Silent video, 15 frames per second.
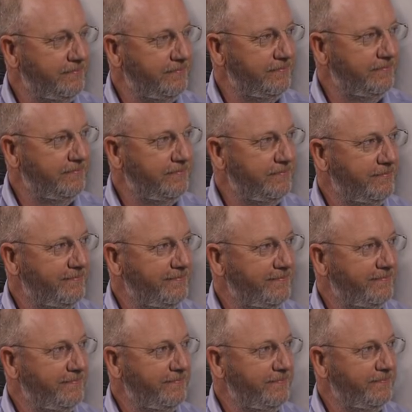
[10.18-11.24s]

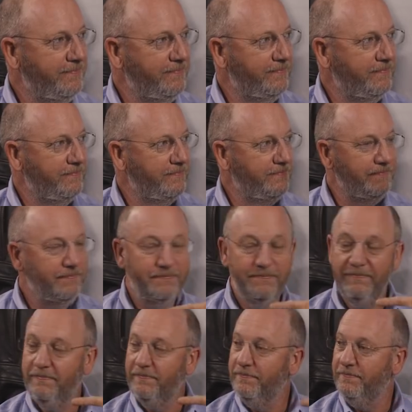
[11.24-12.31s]

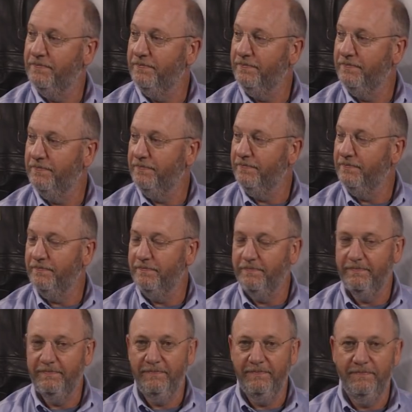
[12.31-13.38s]

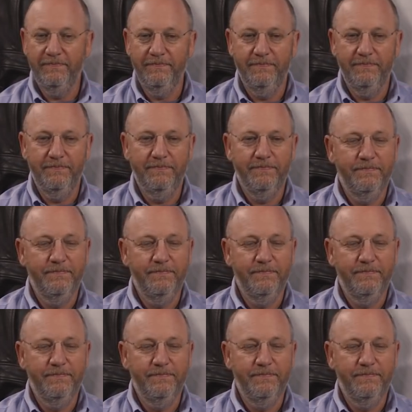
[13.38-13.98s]
(not speaking)